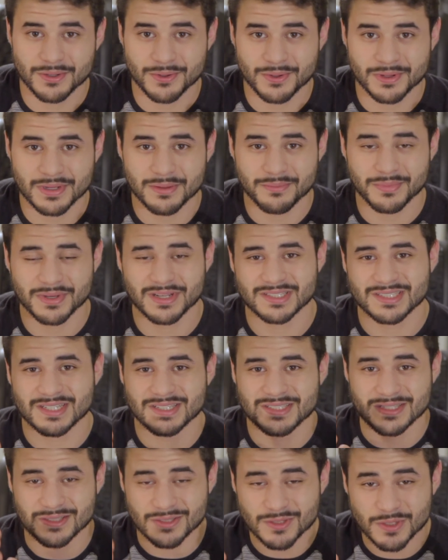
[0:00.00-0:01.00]
doing it, because I
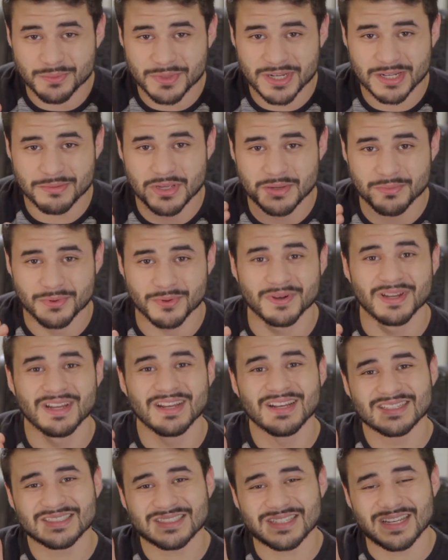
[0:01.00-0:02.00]
see too many people
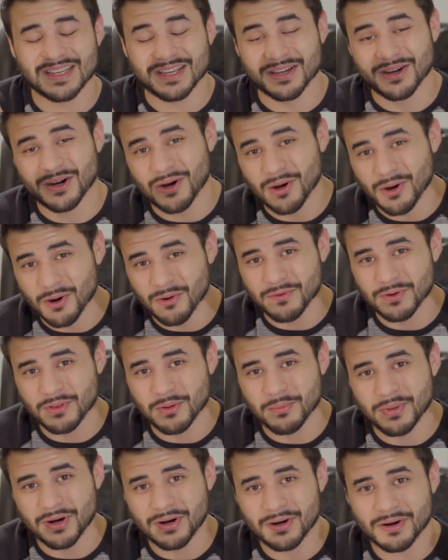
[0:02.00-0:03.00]
staying over
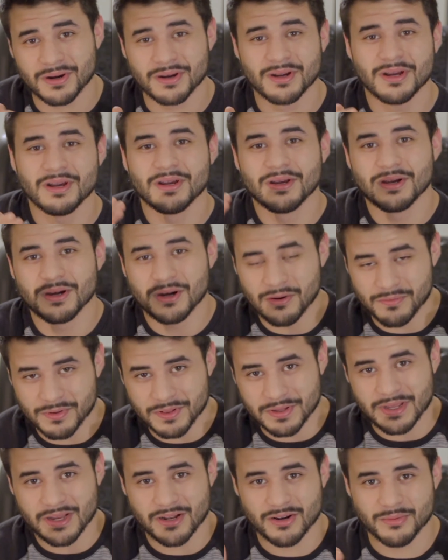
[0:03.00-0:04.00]
the bar, over
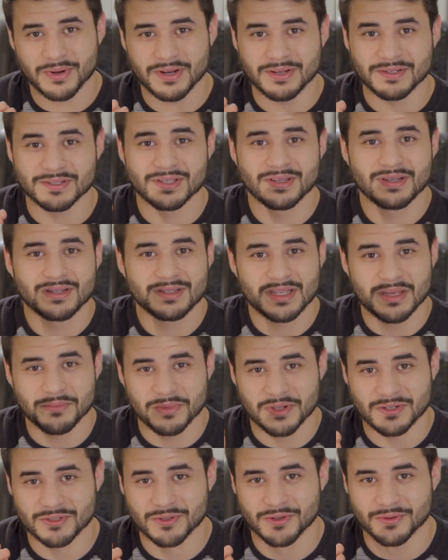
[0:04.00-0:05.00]
the kettlebells,
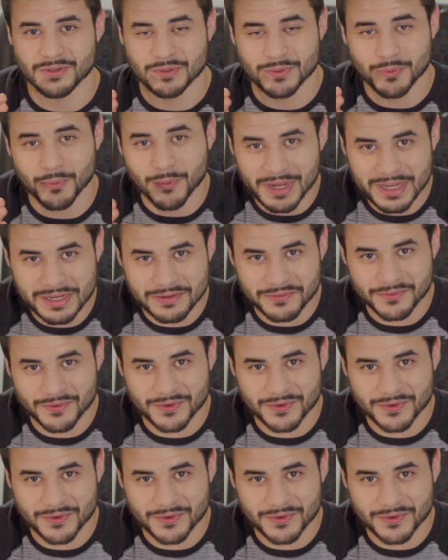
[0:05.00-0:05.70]
keeping their shoulders way in